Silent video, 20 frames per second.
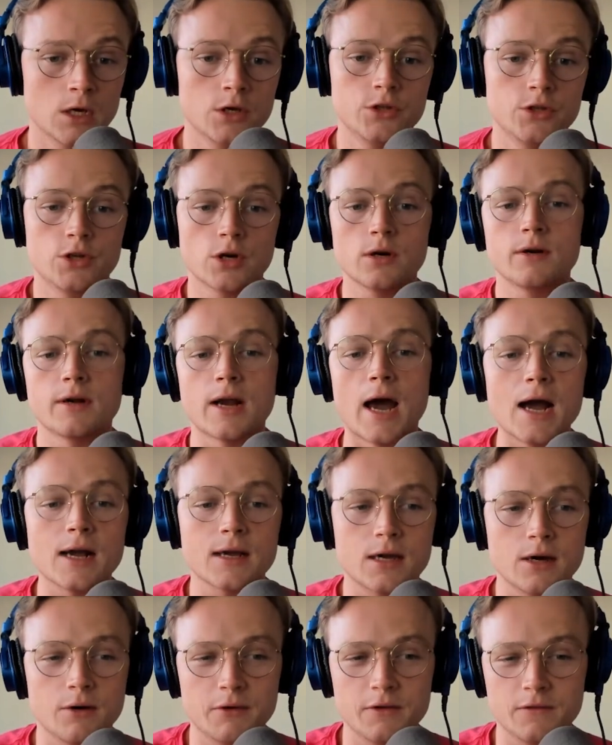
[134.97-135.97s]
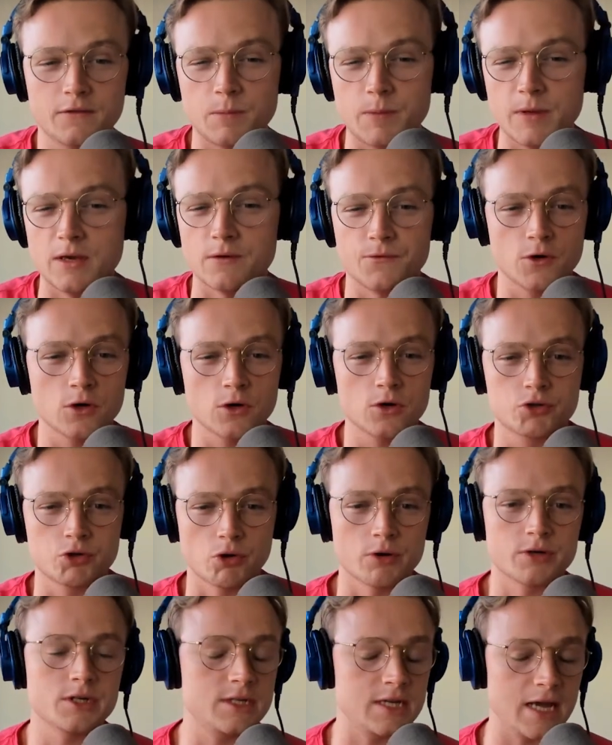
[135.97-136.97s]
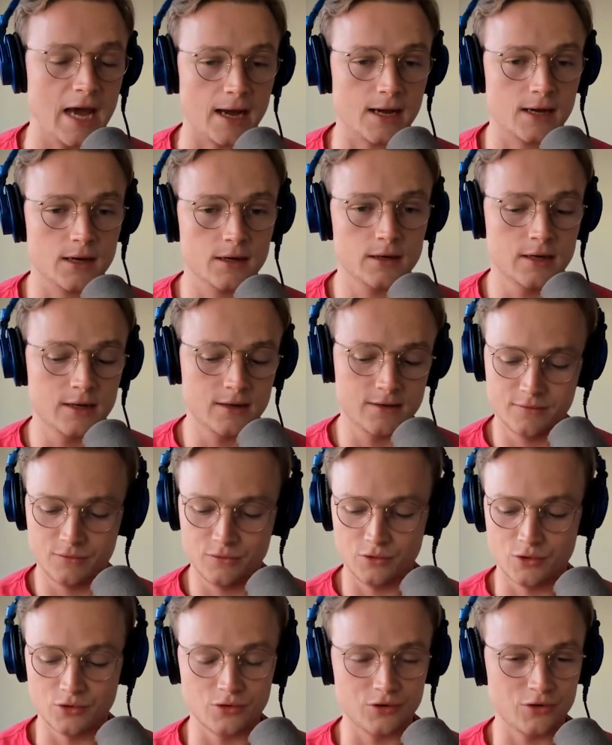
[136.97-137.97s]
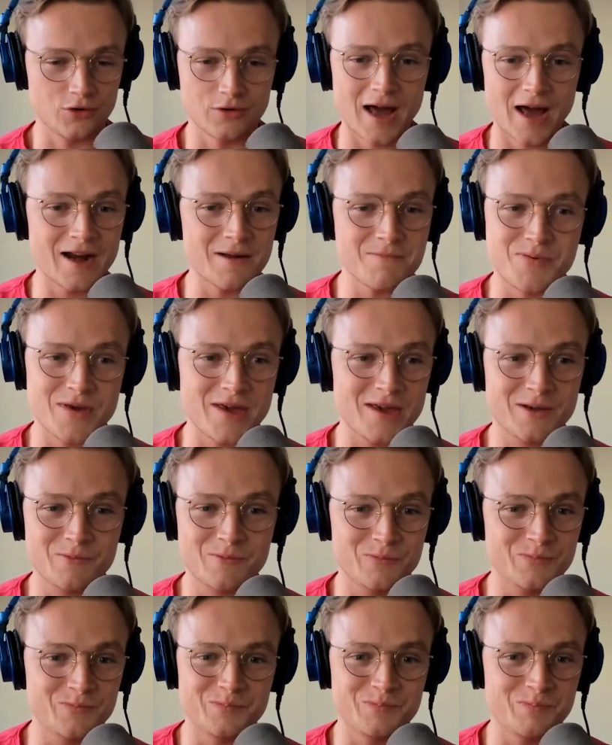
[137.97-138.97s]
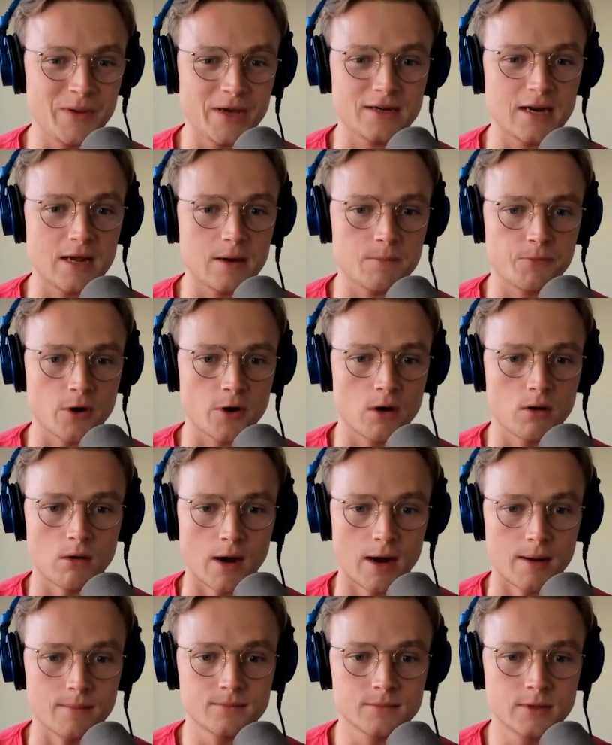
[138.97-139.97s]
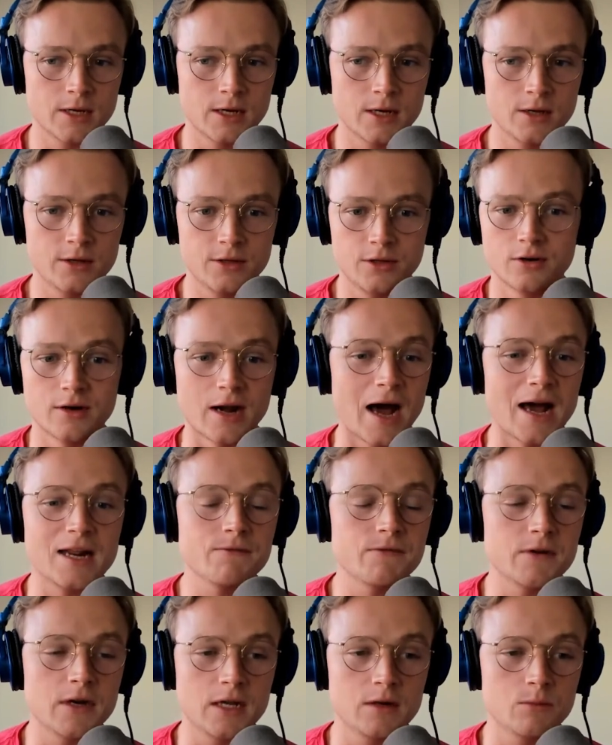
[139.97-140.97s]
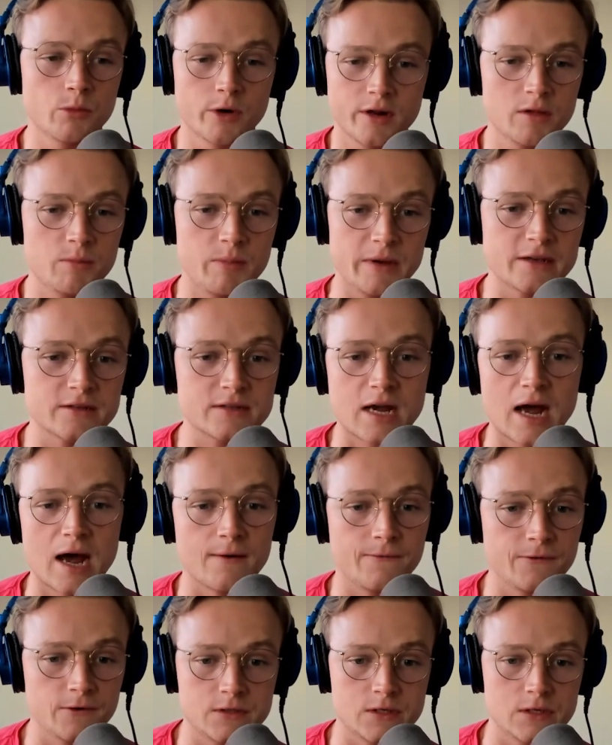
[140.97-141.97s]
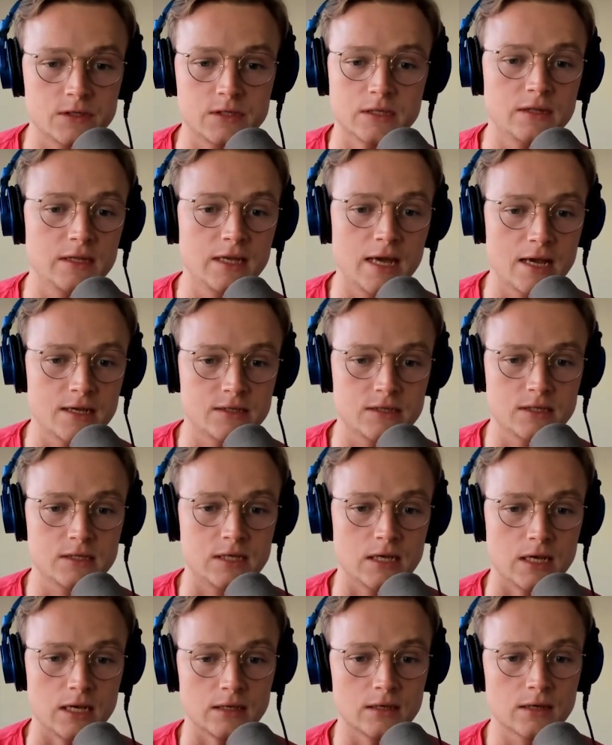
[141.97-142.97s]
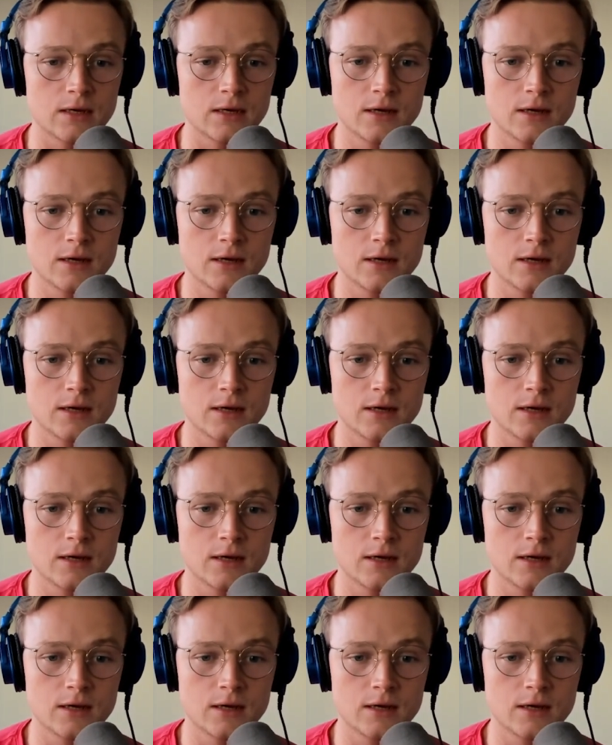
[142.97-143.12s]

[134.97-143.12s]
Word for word: You're not going to be, if you're Georgia Tech, you're, you're not a big, big name program. You're not even in one of the biggest conferences in the A C C.